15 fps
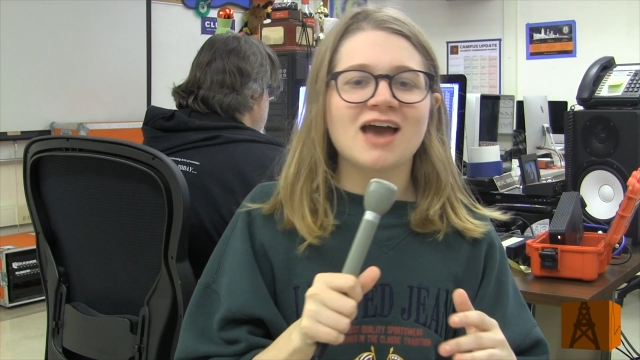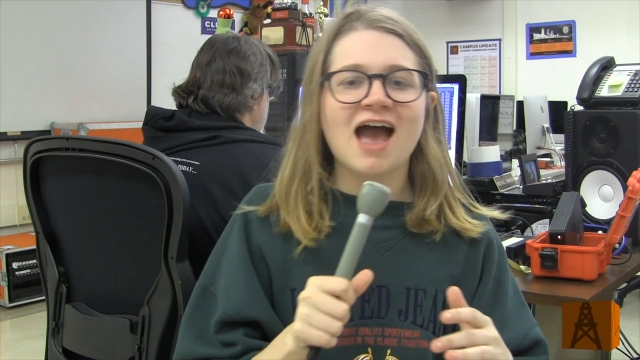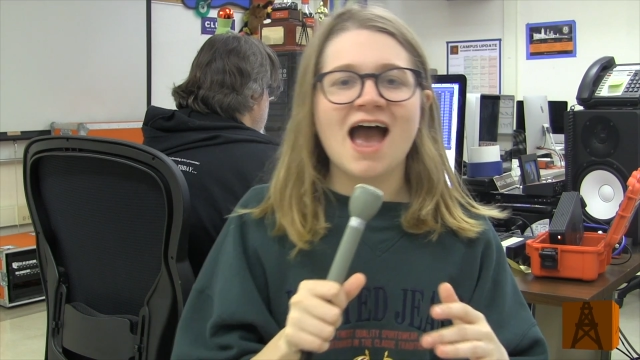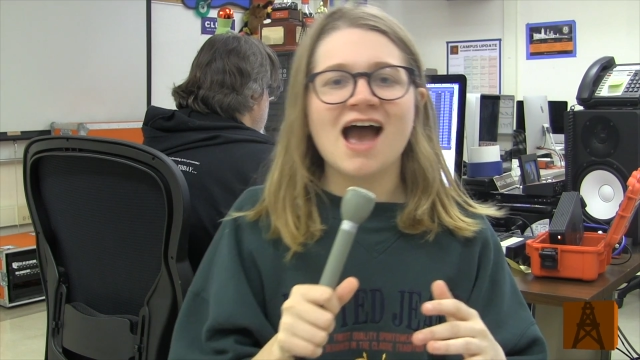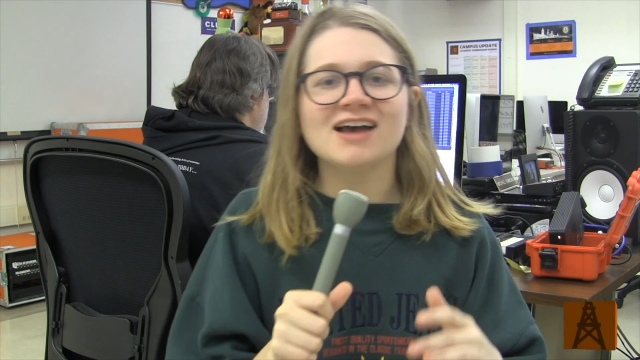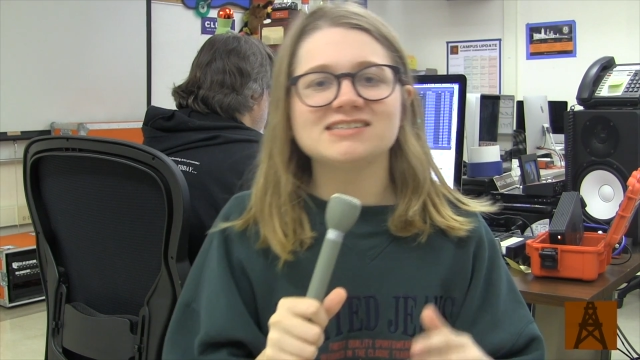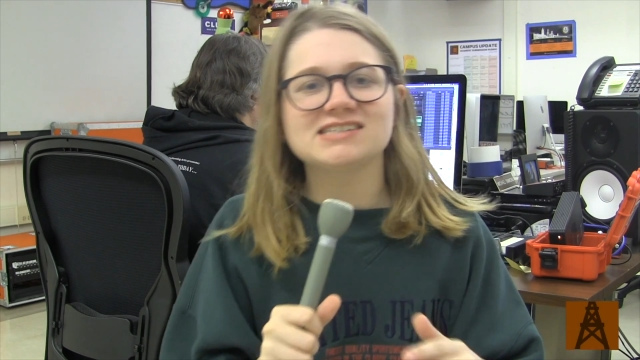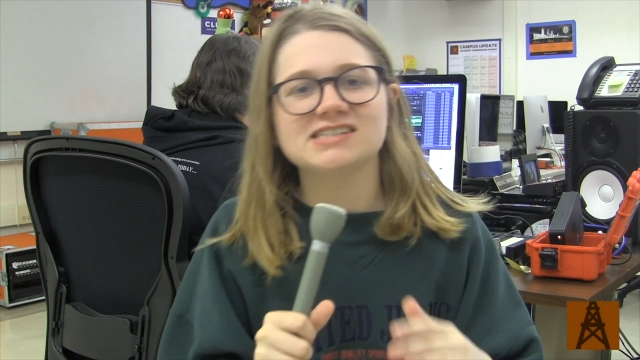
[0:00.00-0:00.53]
to
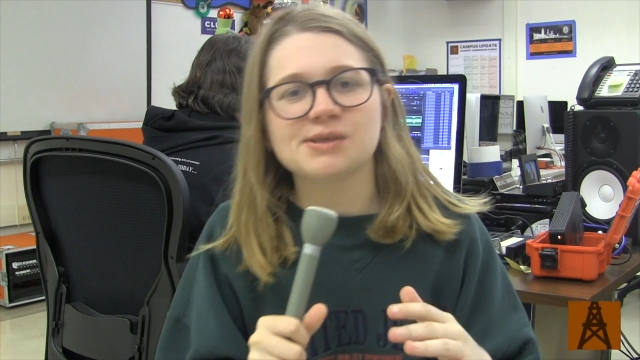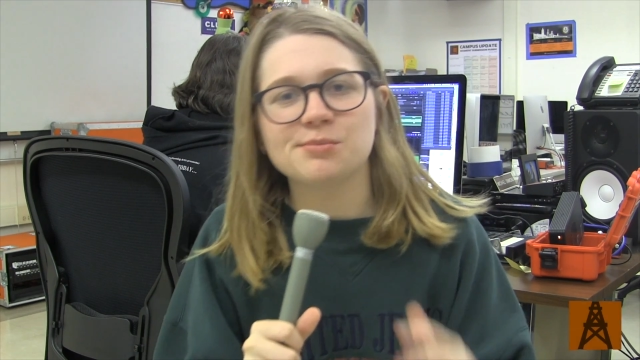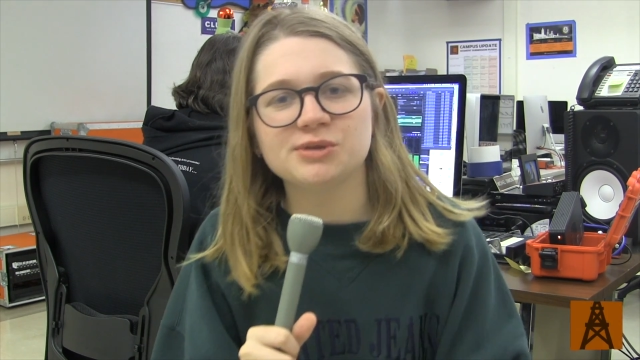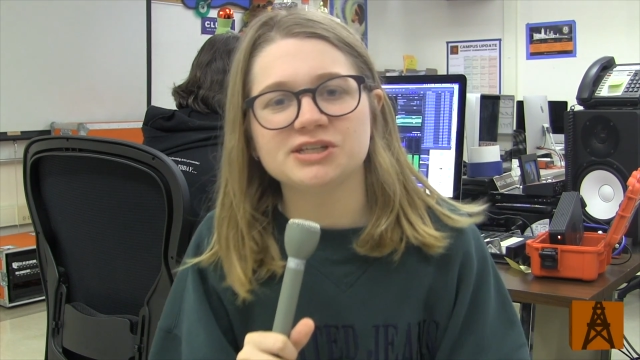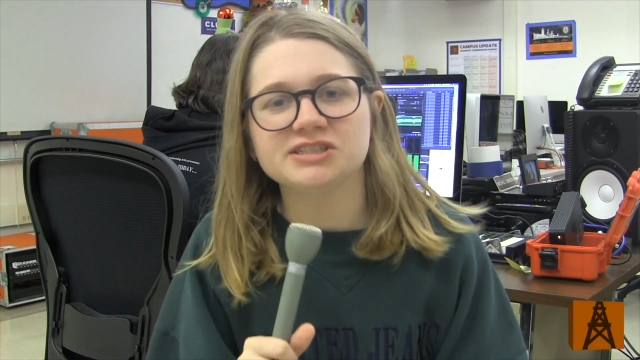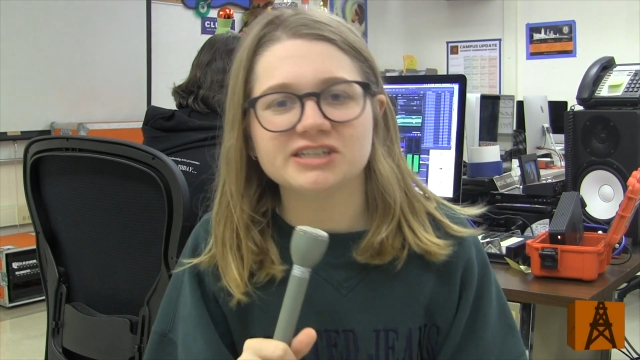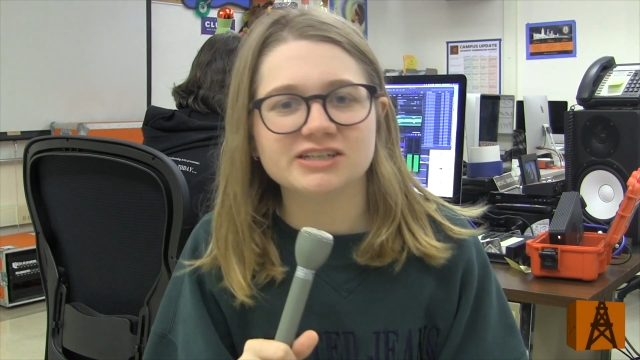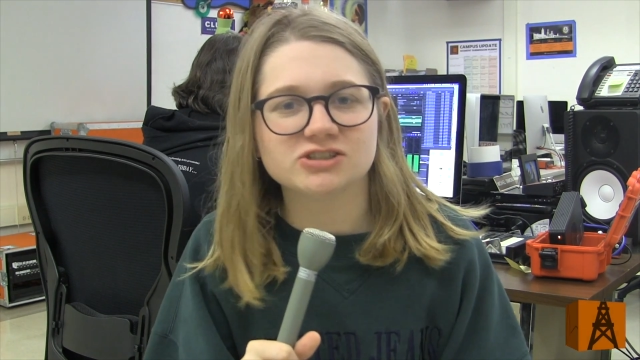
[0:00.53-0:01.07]
ask some of
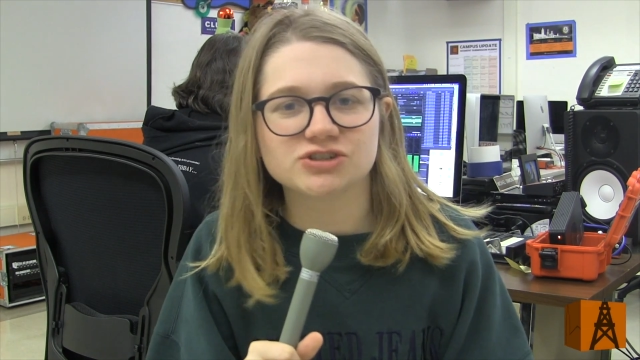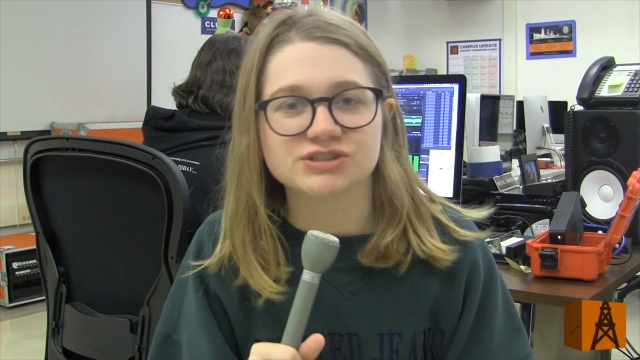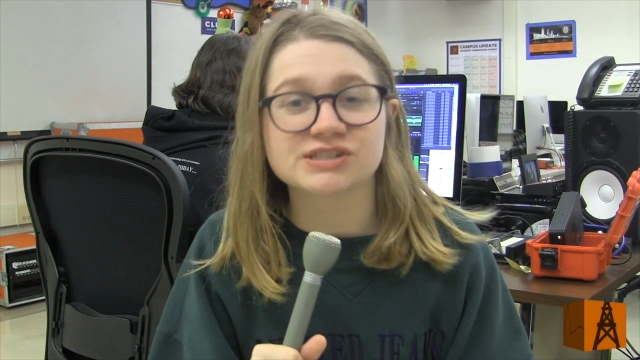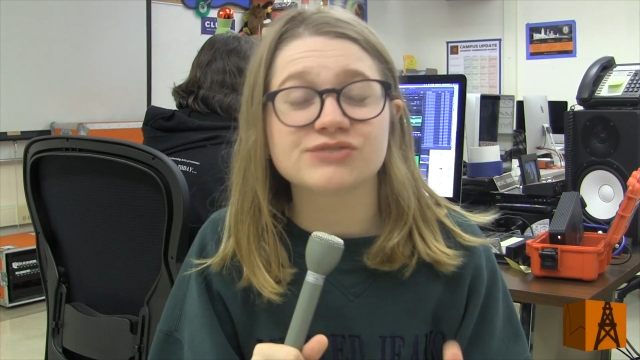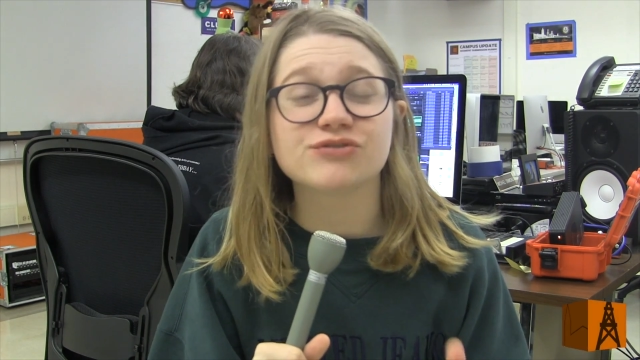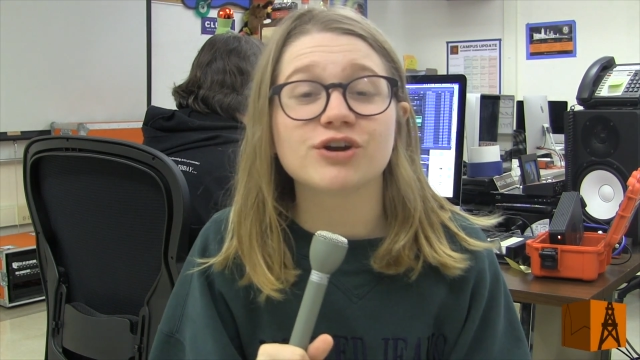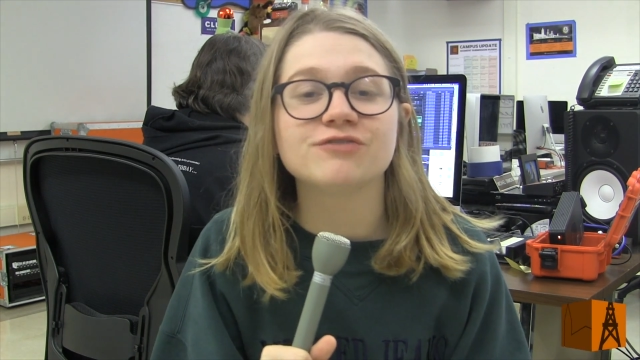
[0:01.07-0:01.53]
the teachers for